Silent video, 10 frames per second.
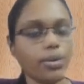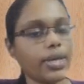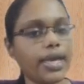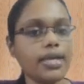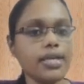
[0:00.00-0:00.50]

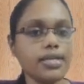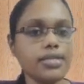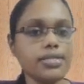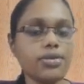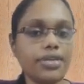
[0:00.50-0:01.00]
Okay,
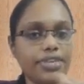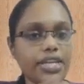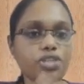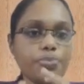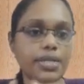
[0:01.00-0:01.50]
so if
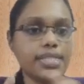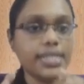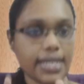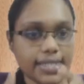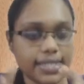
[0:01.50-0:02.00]
each
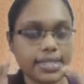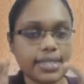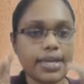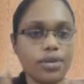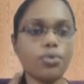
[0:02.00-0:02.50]
person does
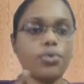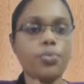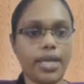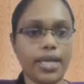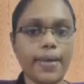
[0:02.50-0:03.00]
in their
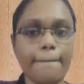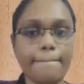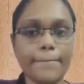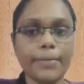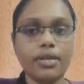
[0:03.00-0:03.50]
own way,
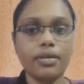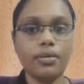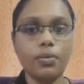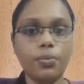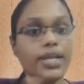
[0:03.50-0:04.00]

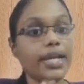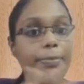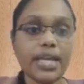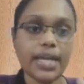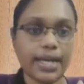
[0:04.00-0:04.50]
will
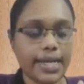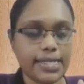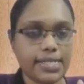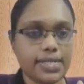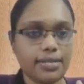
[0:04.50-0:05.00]
it be
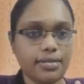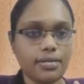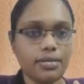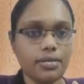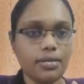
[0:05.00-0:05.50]
correct?
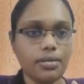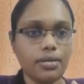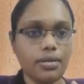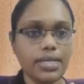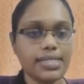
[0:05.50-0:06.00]

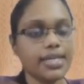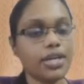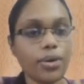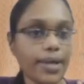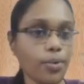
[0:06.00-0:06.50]
Is
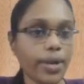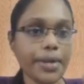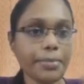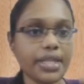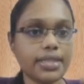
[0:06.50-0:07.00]
there only
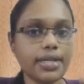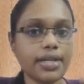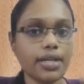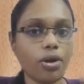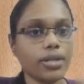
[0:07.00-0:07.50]
one
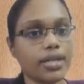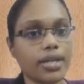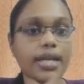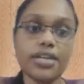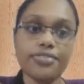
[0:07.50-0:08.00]
method or
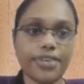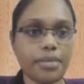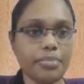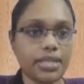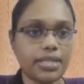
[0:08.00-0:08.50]
there are
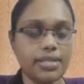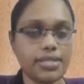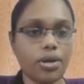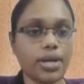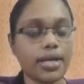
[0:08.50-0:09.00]
different
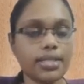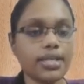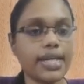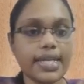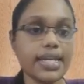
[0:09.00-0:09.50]
methods, or are
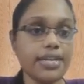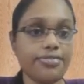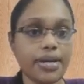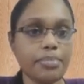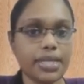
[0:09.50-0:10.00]
there any
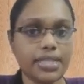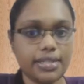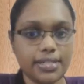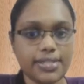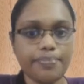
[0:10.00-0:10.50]
different
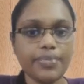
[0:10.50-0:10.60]
methods?